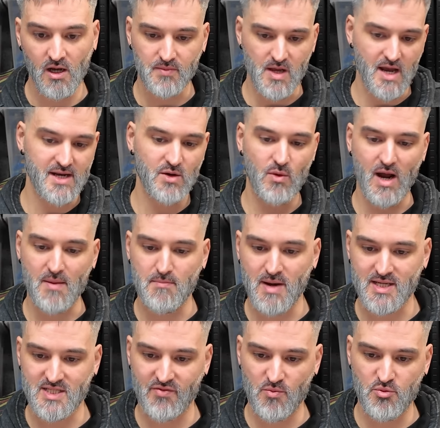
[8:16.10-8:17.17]
Anyway,
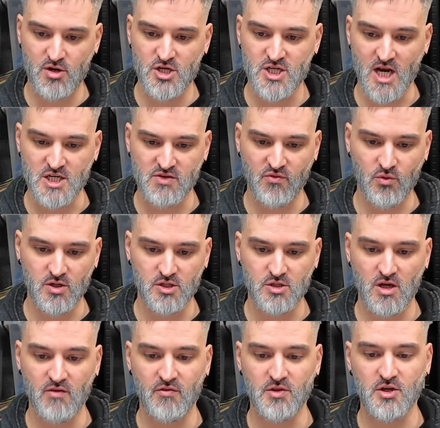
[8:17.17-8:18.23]
massive appreciation for what you're
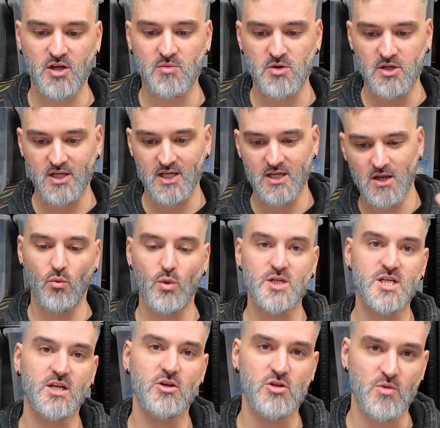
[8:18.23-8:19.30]
doing for the community.
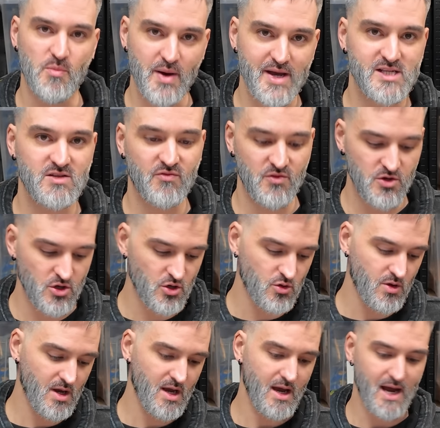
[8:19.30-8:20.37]
Wishing you the best for you
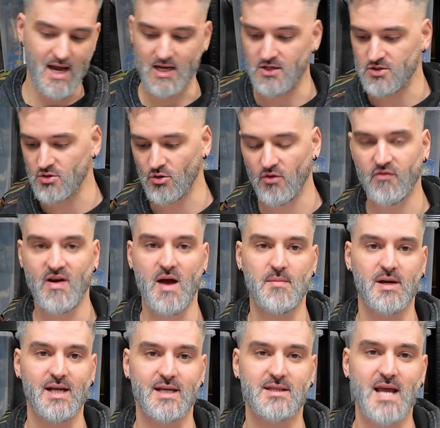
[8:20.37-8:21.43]
and your
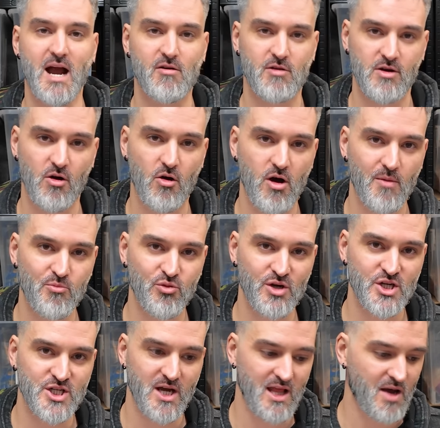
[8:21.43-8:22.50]
family. Darren, I
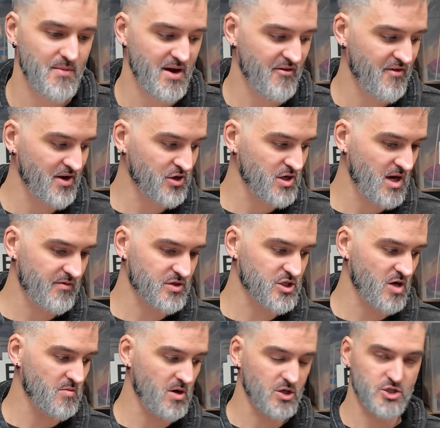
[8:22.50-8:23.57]
appreciate that, mate. Thank you ever so
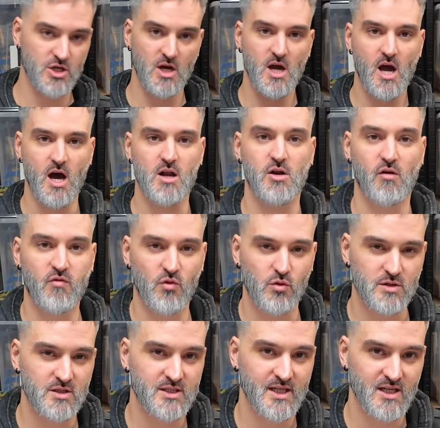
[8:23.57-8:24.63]
much. I look
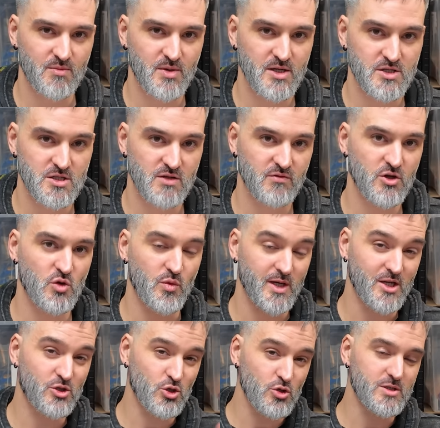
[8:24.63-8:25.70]
forward to seeing the pictures of you when you
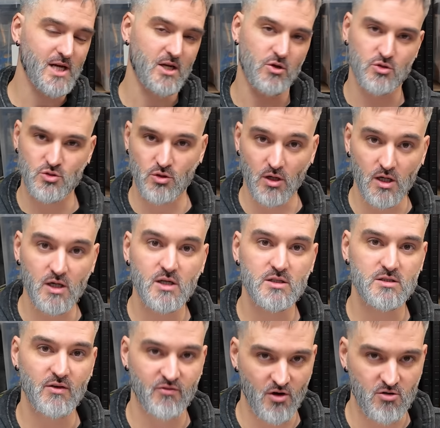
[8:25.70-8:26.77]
do take your daughter
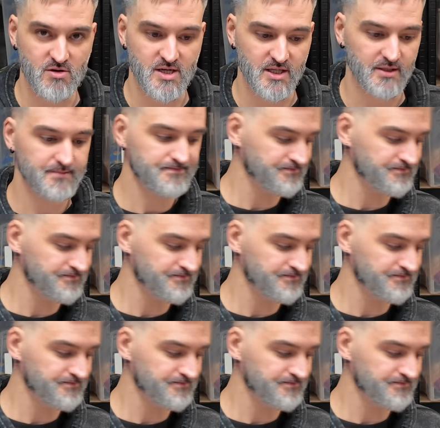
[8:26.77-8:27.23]
to Florida.